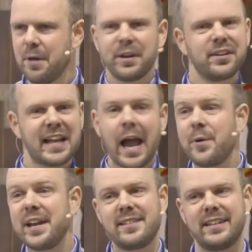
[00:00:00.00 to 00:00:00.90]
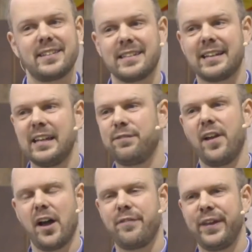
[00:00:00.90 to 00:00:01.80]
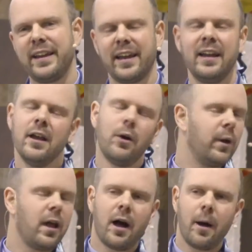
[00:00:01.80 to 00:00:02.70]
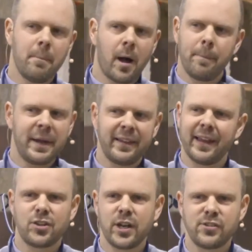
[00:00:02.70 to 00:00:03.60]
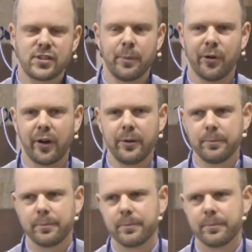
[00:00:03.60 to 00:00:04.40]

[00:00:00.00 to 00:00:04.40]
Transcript: Because how easy is it to live life thinking, well, I'll, I'll make that change tomorrow?